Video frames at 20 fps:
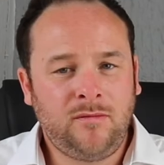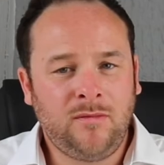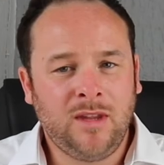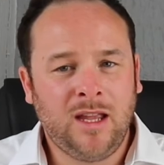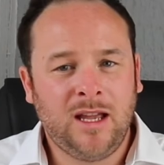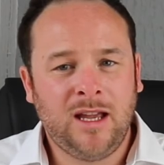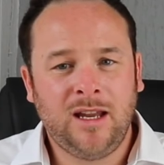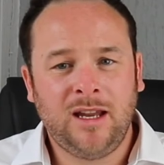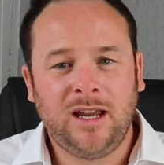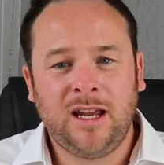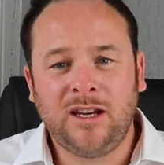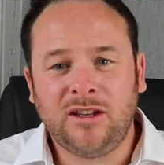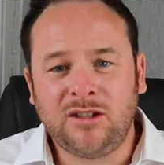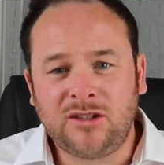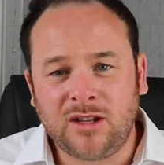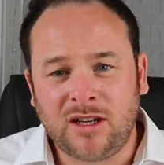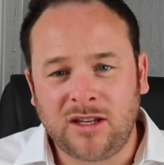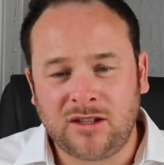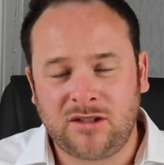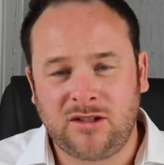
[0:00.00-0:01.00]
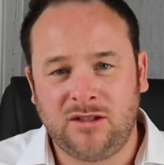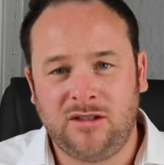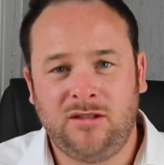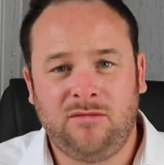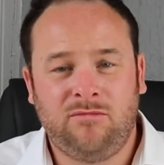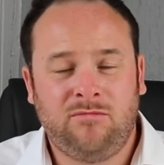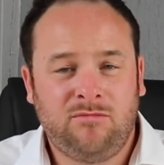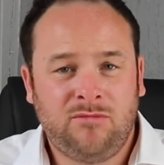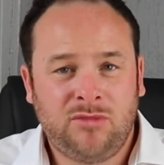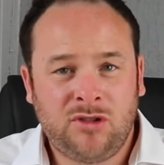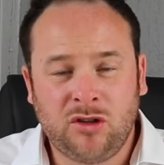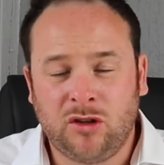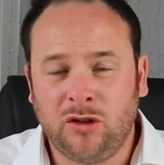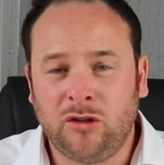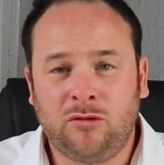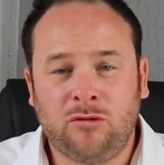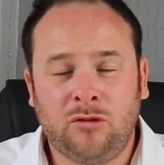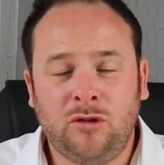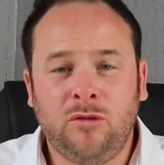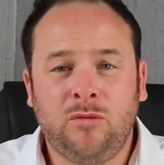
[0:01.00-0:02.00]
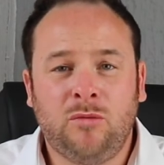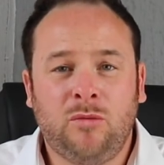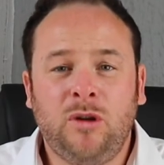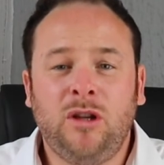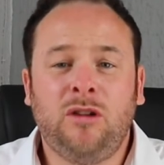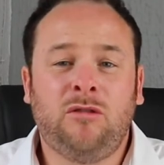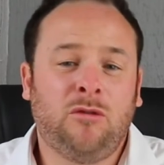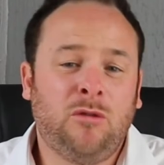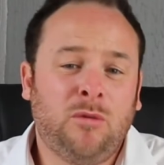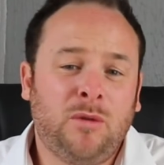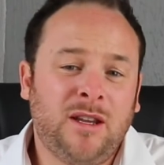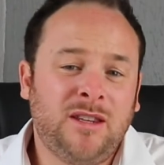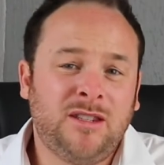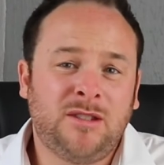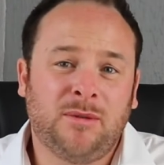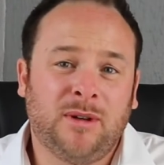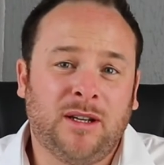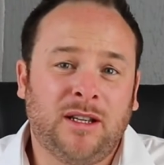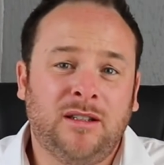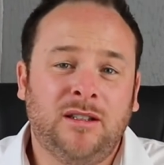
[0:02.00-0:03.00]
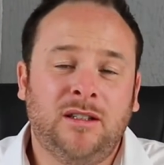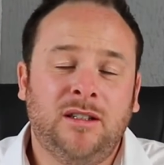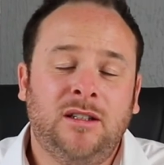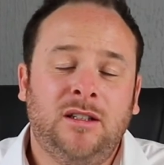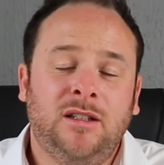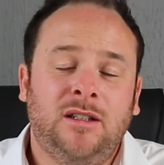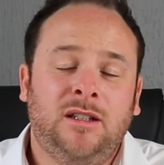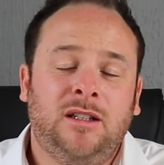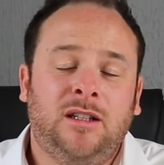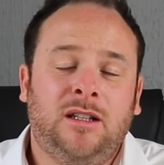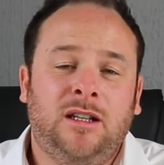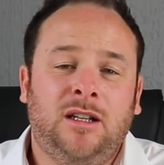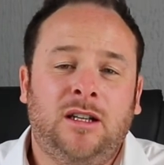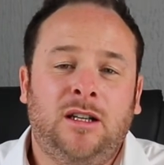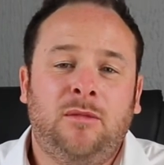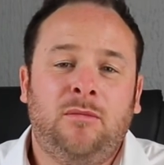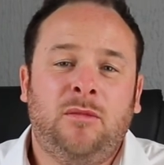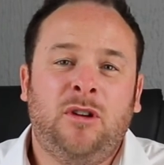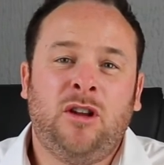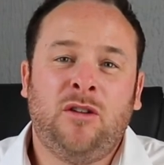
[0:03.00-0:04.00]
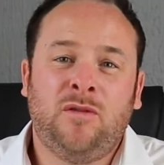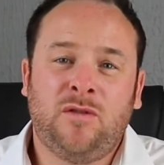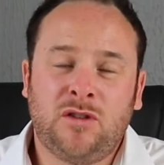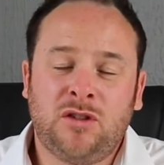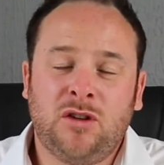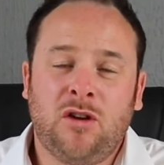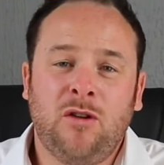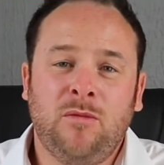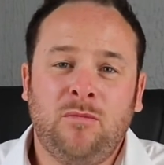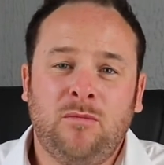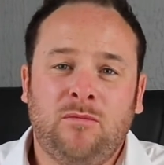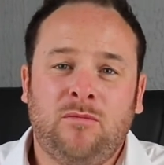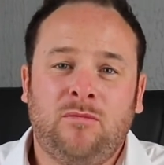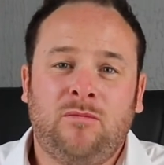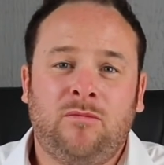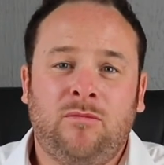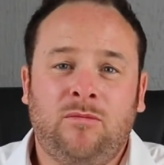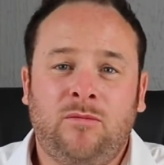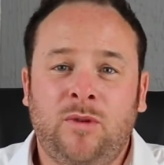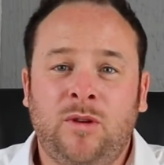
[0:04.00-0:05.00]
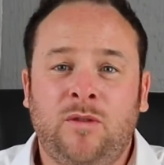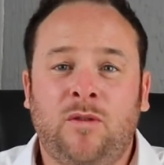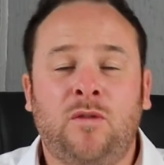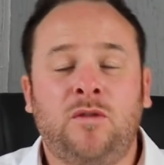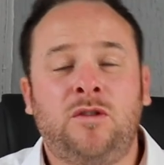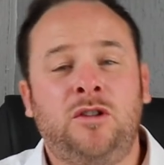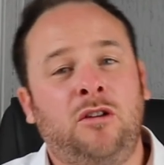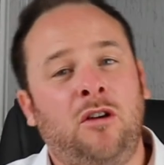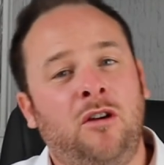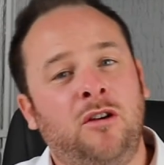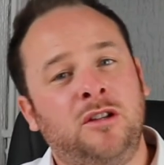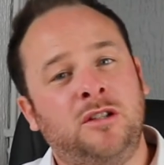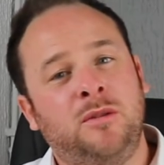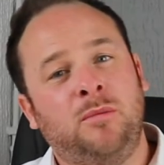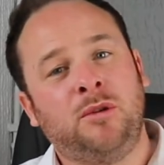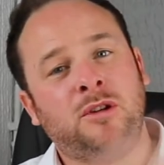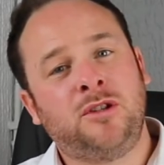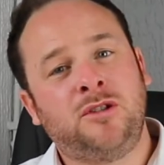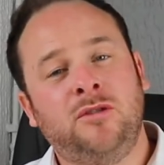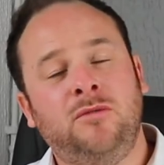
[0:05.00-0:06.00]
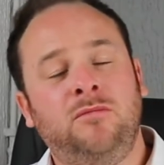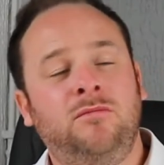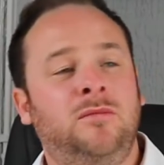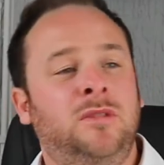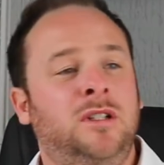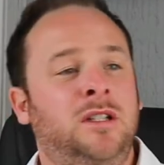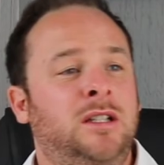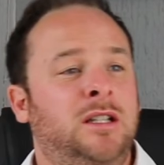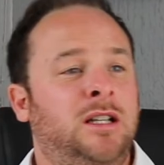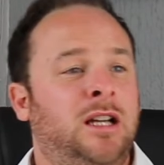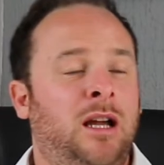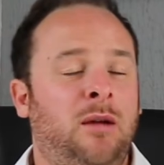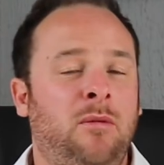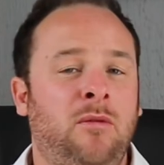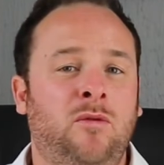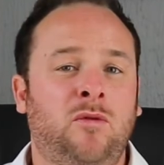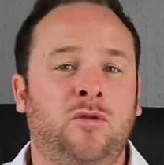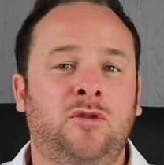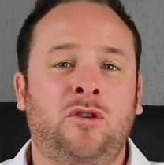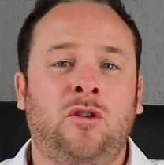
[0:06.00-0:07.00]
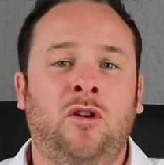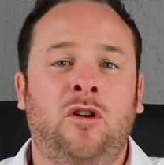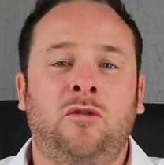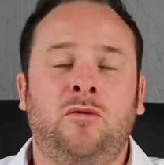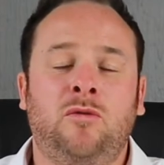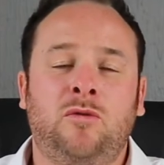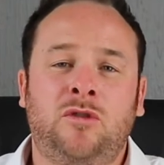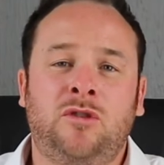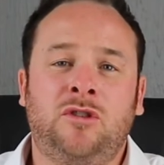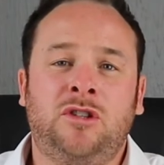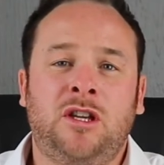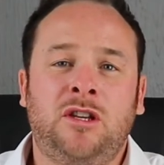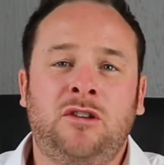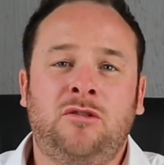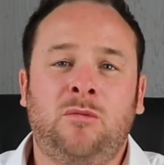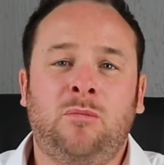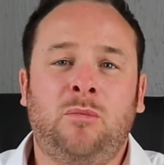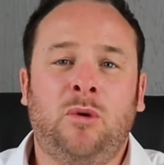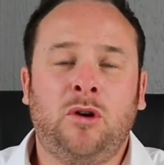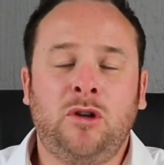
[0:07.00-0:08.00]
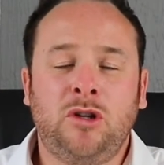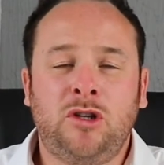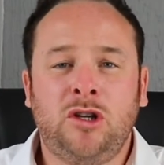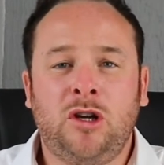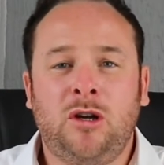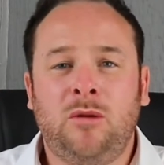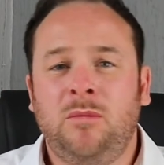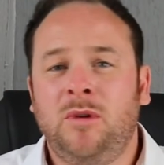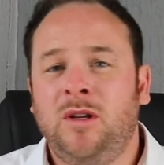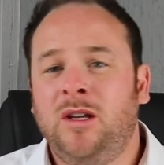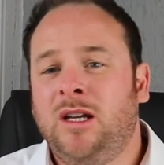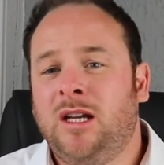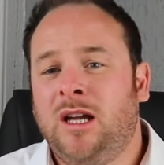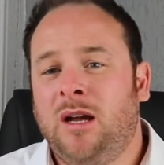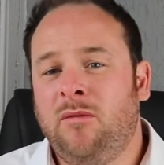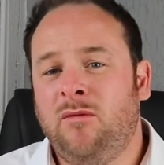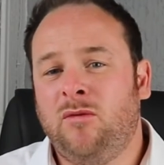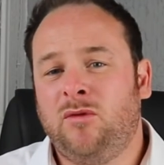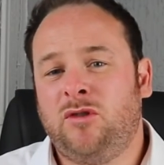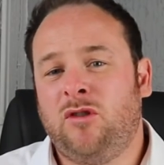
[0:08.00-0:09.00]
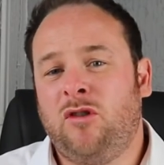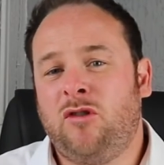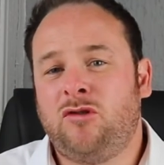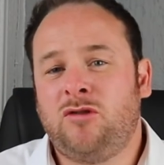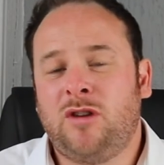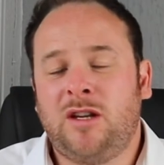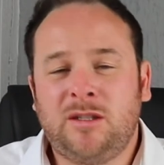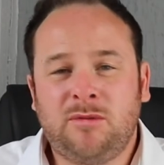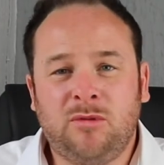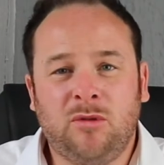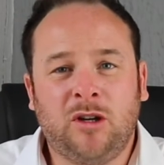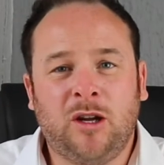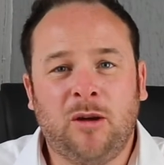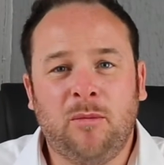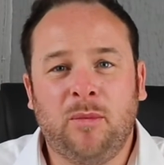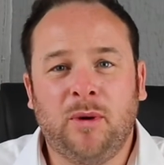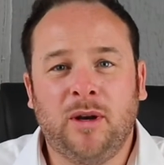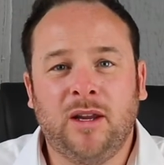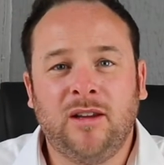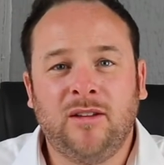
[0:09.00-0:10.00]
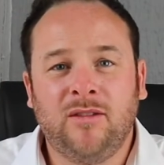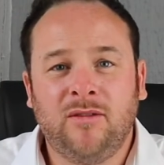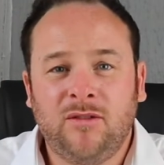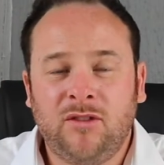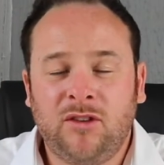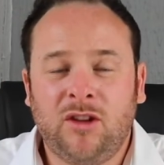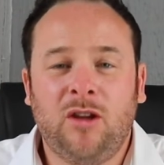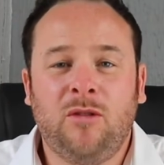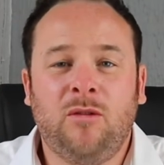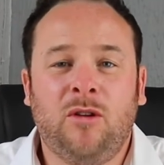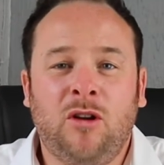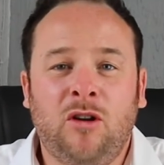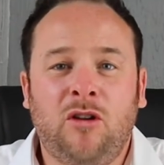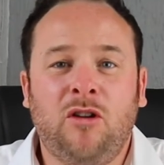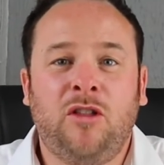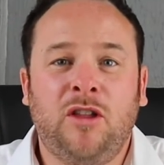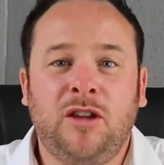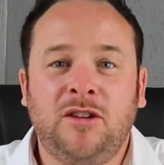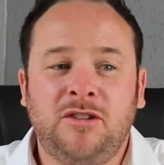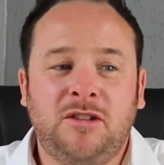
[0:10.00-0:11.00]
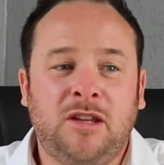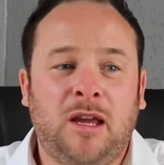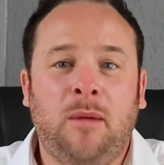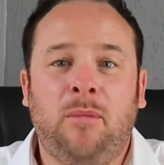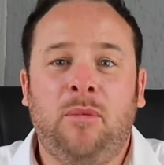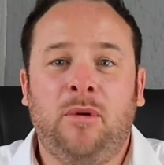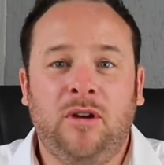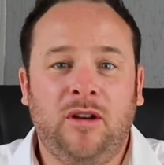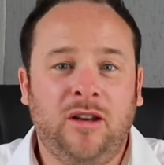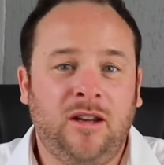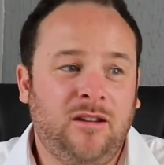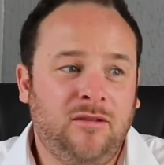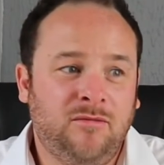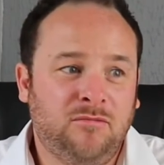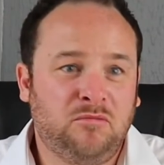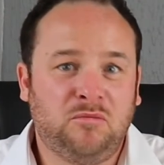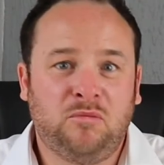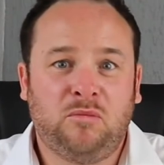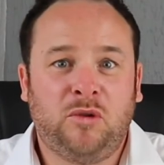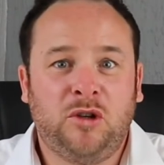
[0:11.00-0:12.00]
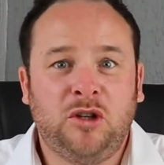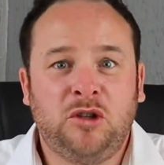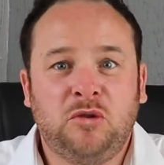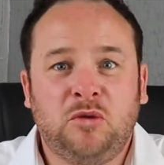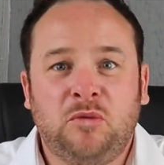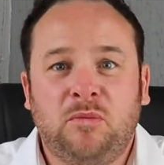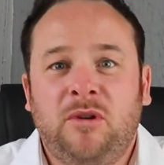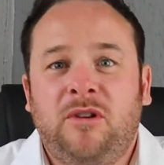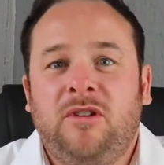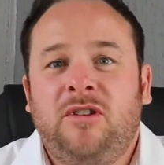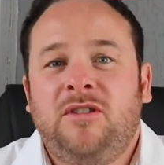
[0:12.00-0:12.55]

and as the site grew, we grew into it. And over time, we've obviously grown into Bristol, and we've also got an auto centre and Bodyshop, and we've also got a transport company. So a lot of things has happened in a pretty short period of